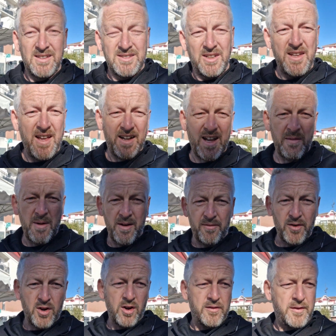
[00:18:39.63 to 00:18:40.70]
So yeah, come out
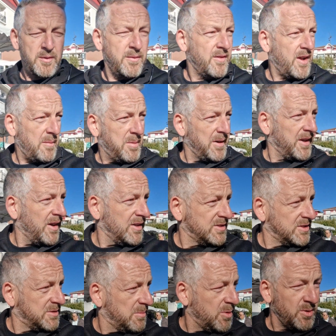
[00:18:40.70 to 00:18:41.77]
for a coffee with a couple of the guys
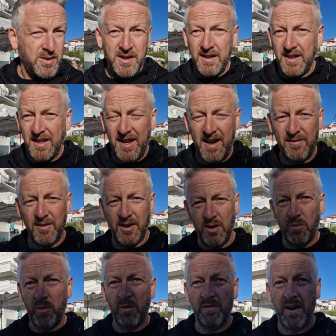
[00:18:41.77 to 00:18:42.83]
this morning, having a
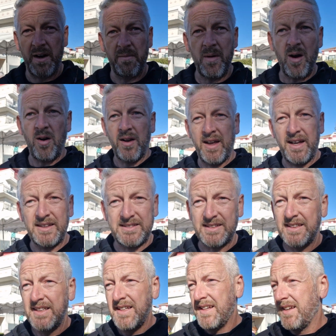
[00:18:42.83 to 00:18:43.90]
little walk around the market,
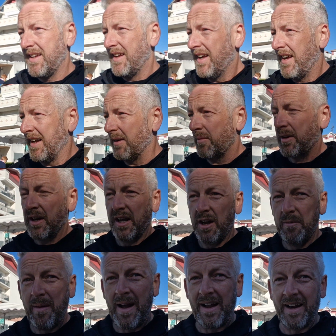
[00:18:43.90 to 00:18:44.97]
and then we're going to
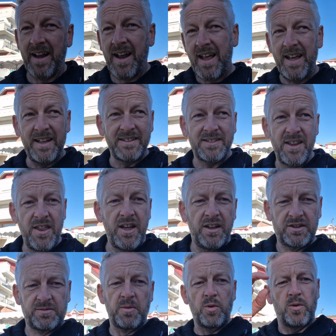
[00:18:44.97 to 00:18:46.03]
go back. There is the
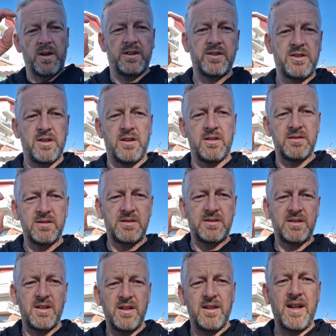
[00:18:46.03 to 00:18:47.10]
smallest
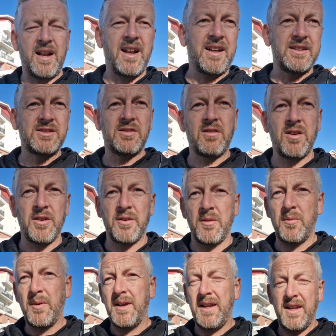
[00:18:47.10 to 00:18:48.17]
chance that later on
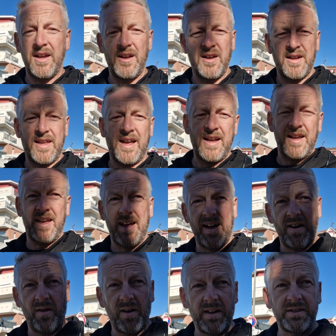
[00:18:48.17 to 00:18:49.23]
we can get
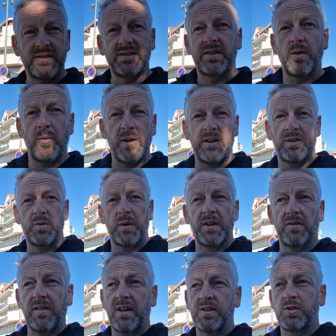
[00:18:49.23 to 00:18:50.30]
out as the wind
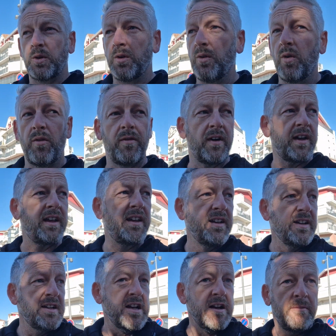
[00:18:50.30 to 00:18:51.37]
swings around to a northerly,
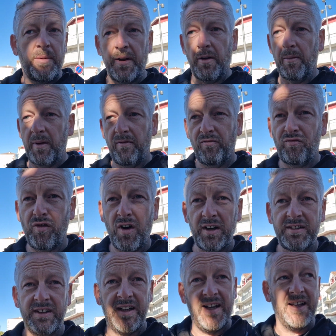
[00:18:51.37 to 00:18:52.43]
but it'll be
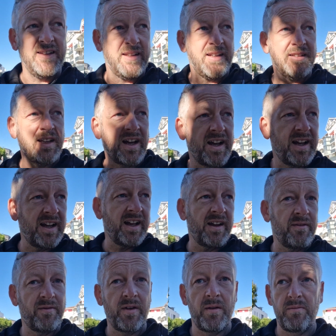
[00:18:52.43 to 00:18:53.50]
right at the end of the day
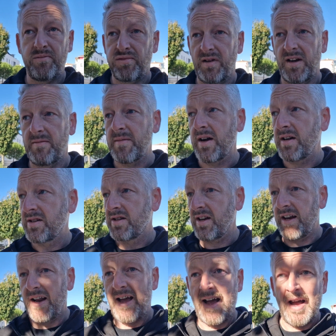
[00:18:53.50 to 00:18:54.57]
and for pretty much
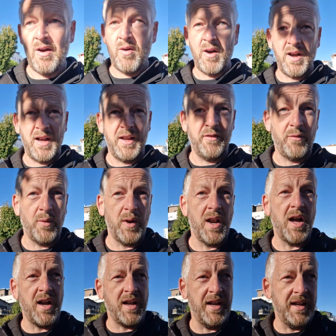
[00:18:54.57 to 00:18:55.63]
an hour if we're
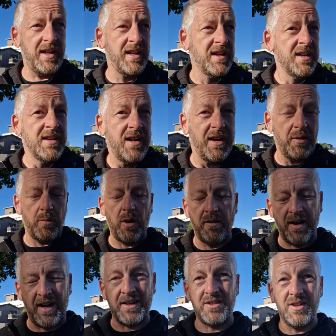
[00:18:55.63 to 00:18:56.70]
lucky. And it
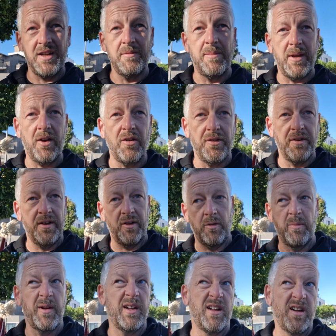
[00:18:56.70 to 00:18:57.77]
won't actually be on, it'll
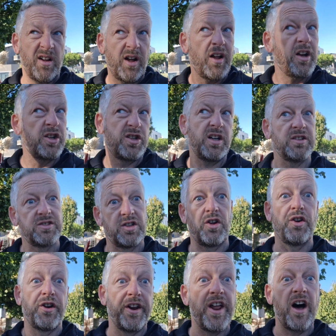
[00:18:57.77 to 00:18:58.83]
be just
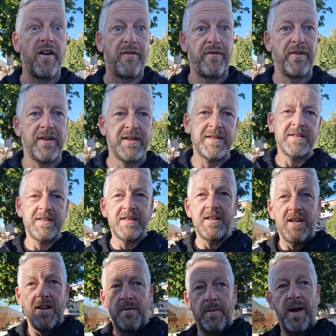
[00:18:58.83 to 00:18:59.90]
on enough.
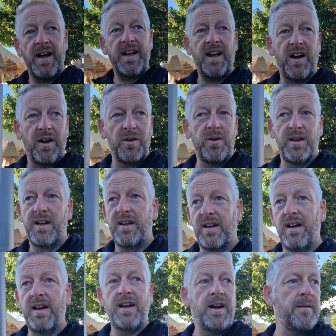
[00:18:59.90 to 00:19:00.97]
But hey ho,
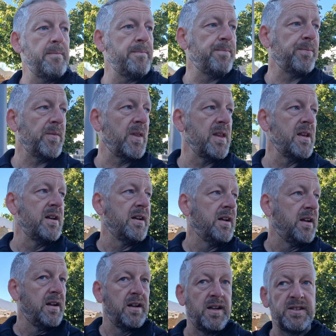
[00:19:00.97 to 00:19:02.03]

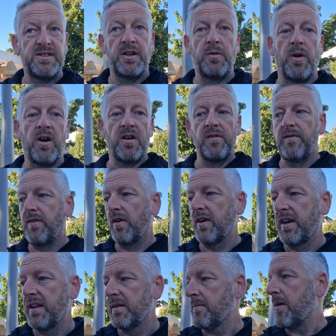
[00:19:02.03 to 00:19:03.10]
let's see what I can
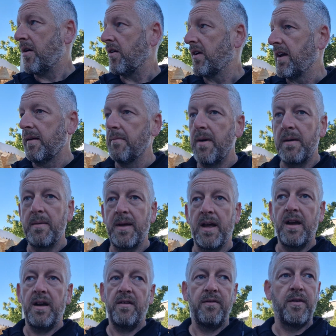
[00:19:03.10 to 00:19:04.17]
find in the market. Maybe
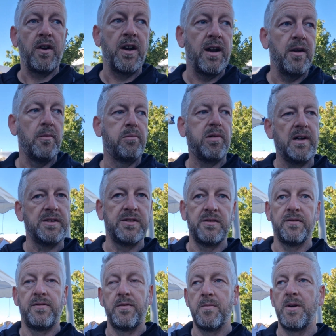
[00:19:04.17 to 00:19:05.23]
find a little
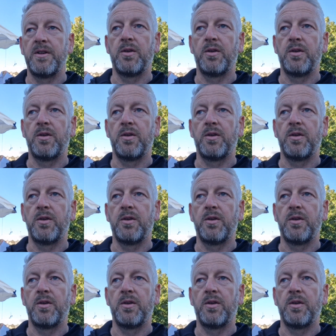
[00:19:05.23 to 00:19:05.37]
present for my